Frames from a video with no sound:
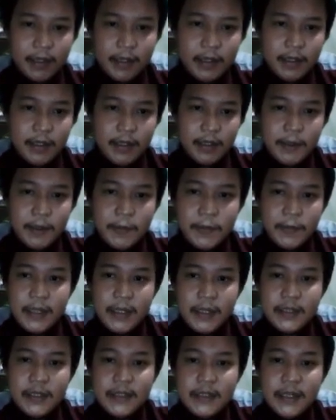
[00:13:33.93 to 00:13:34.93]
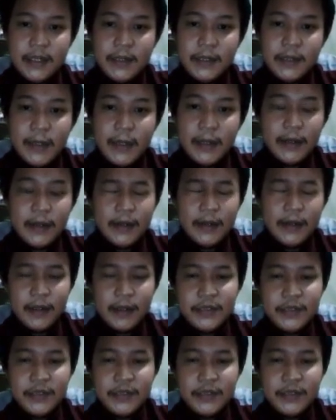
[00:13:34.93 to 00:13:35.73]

understandable, ya.